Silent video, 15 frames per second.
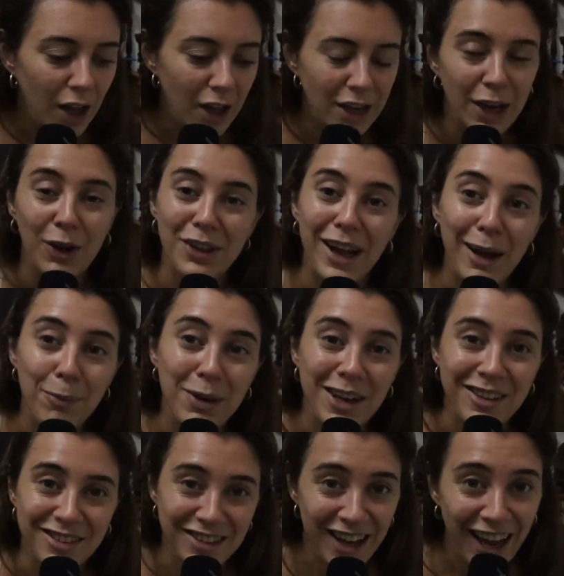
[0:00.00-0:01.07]
Now, that
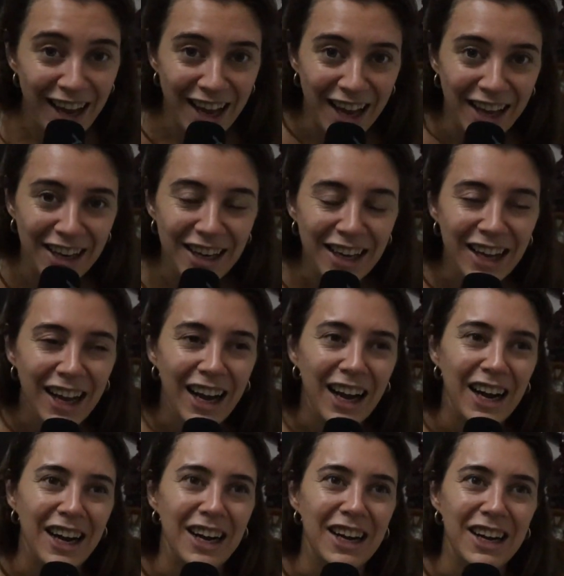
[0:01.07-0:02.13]
being said,
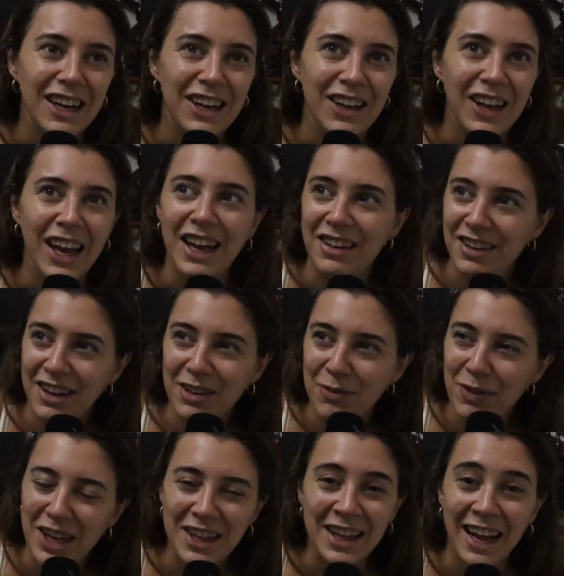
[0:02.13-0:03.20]
it didn't
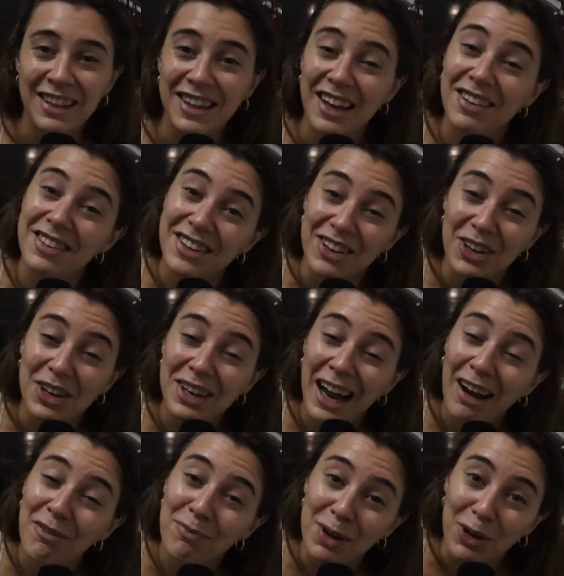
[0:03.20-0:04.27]
mean that they still didn't
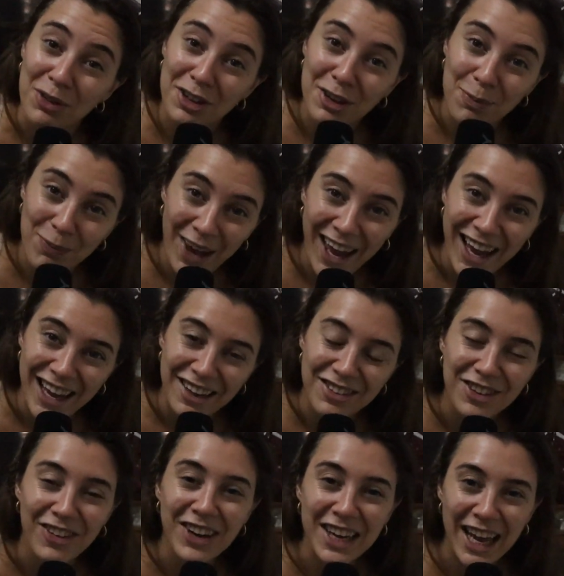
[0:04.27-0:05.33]
have bills to pay.
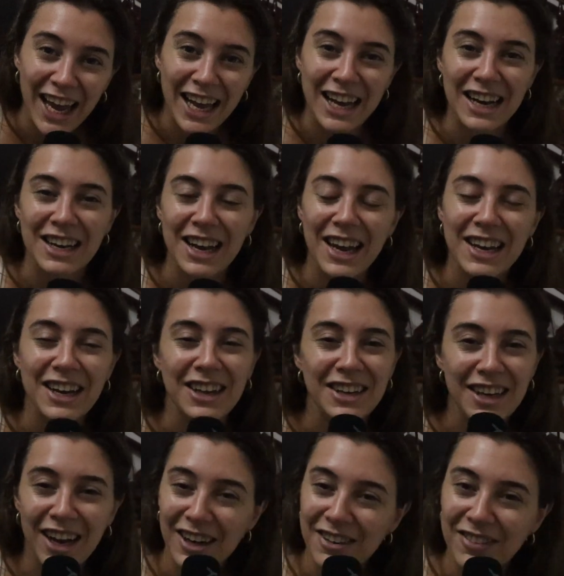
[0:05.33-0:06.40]
So again, like,
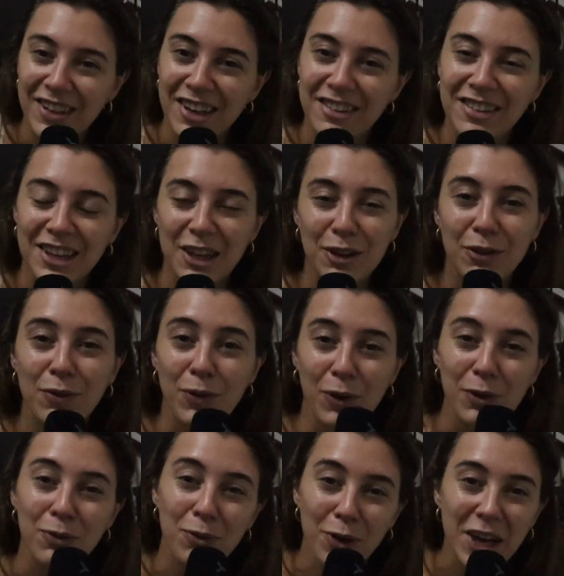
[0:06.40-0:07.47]
none of this is
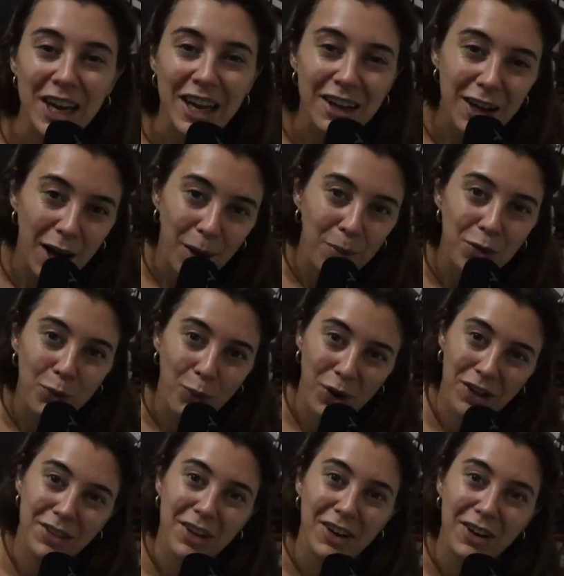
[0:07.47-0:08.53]
for free. It comes
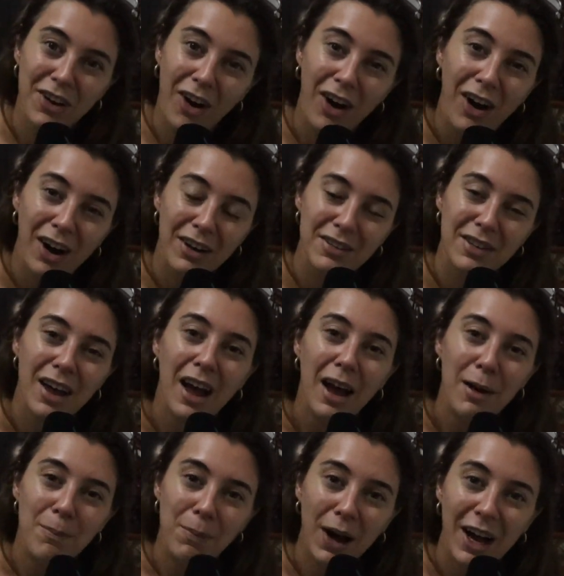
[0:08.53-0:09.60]
with a cost.
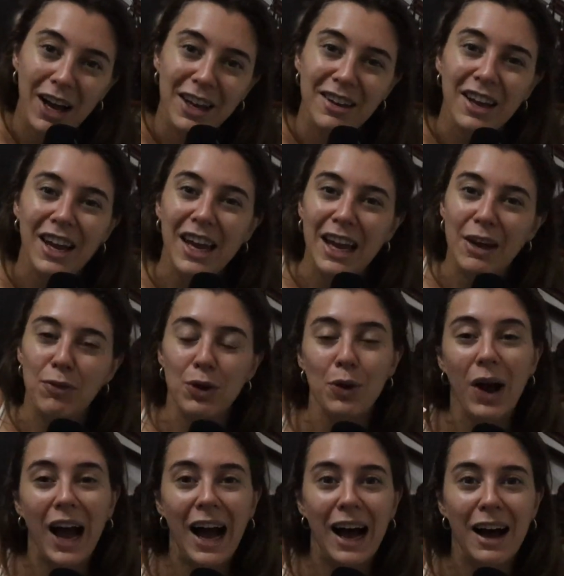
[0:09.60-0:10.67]
But if you
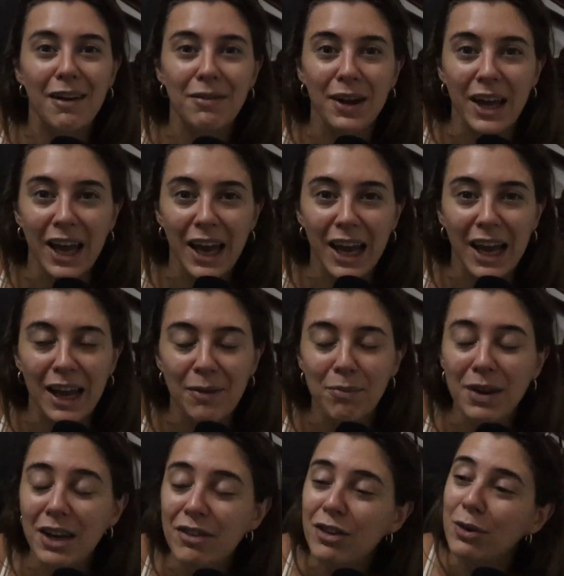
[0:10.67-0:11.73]
have a
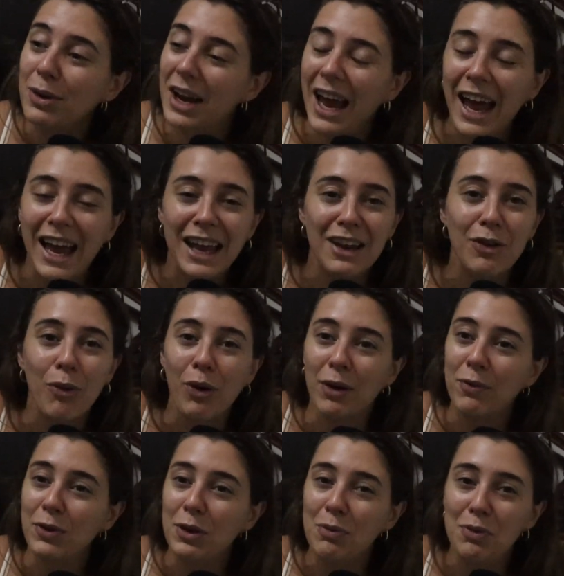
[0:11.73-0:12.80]
means to an end, or
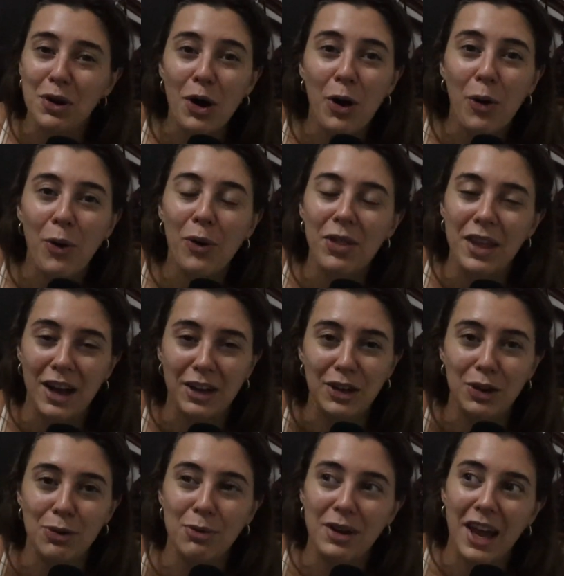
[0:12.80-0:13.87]
if you know that
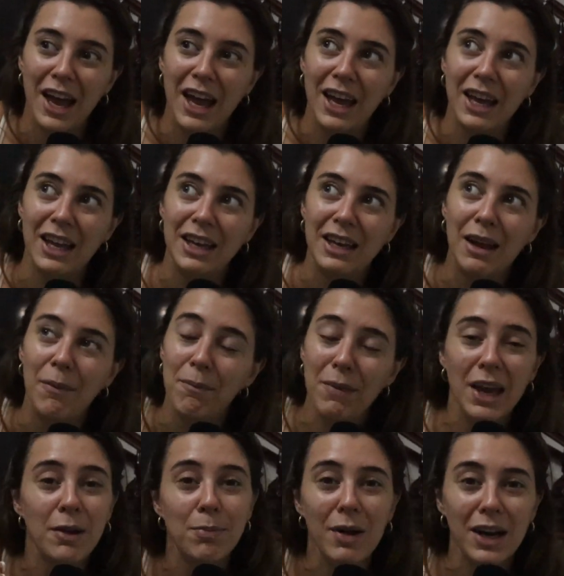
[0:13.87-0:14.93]
you can
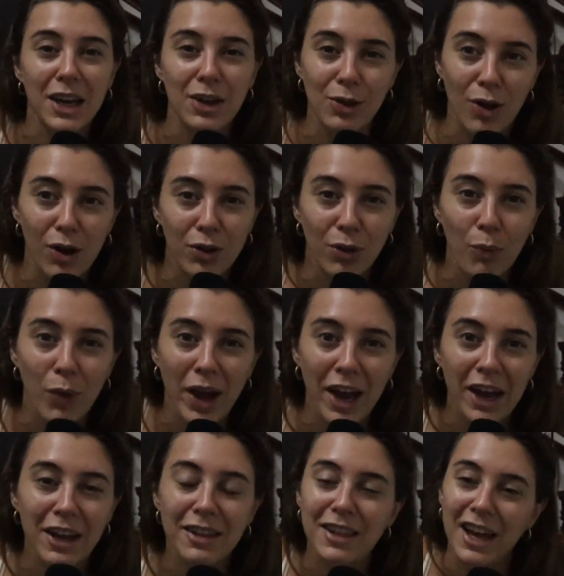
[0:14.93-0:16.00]
make money along the
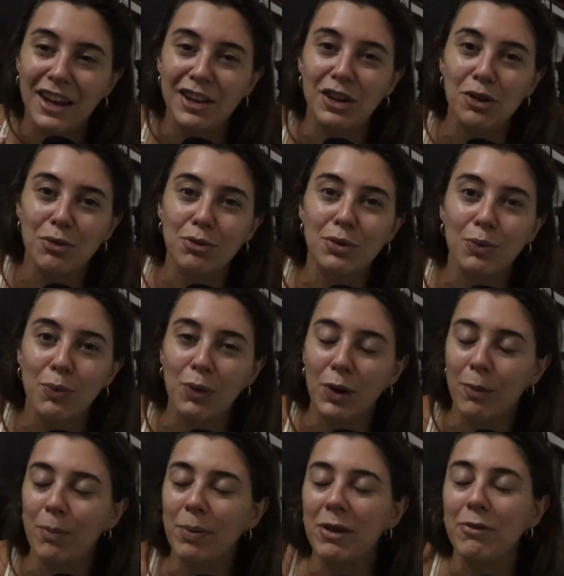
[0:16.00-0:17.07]
way, then you
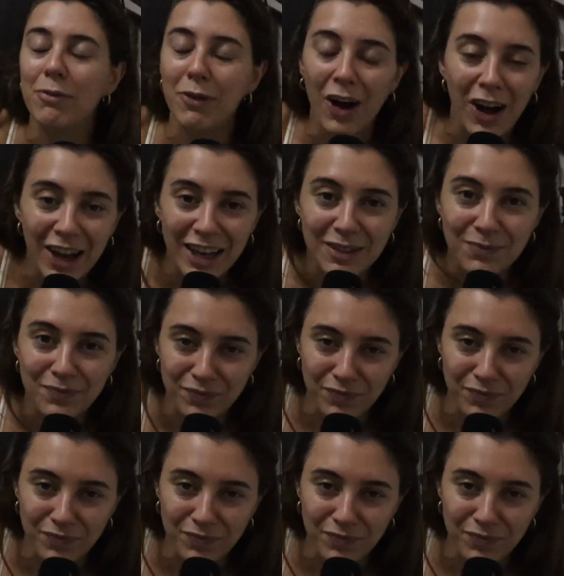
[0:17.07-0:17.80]
will be fine.